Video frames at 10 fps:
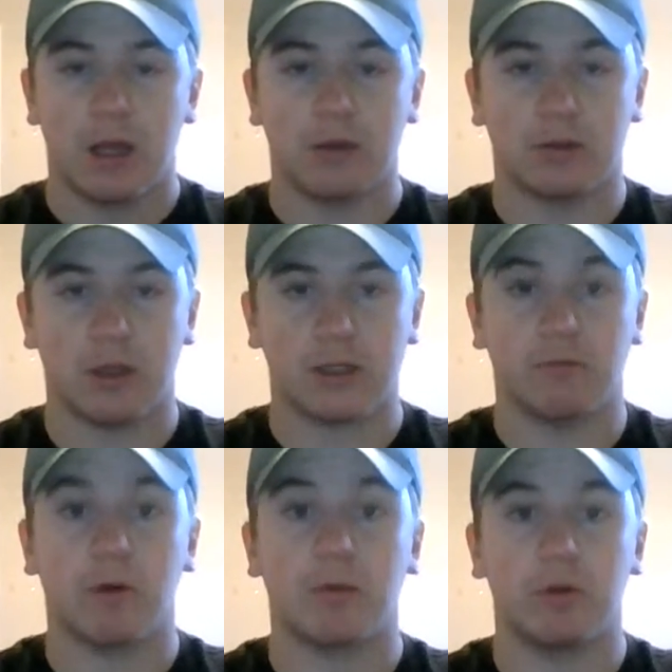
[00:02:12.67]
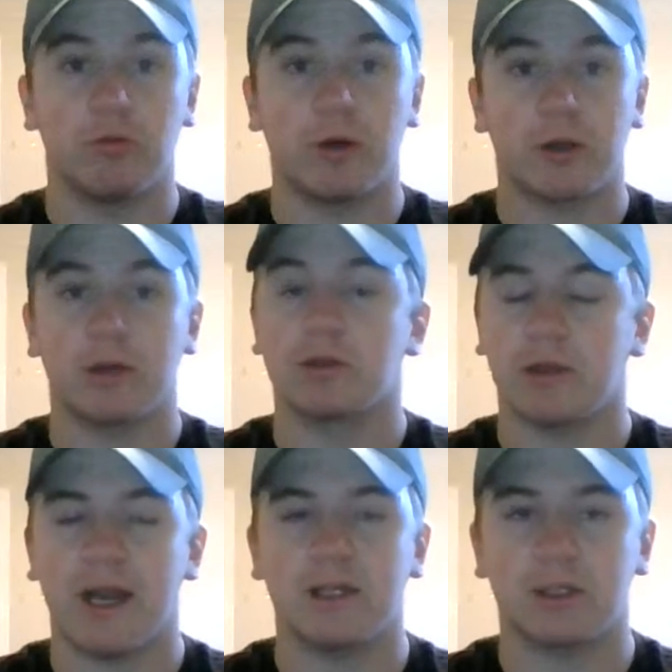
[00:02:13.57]
there's lots of women who work there, so
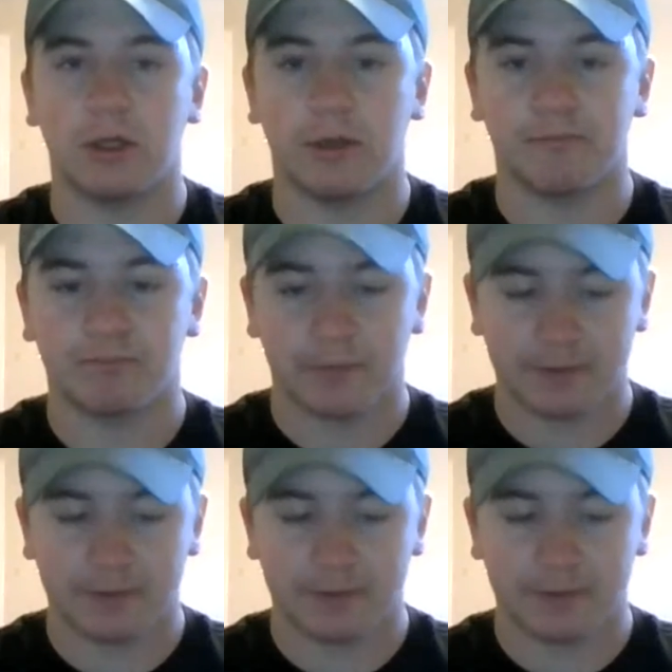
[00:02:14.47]
that is good.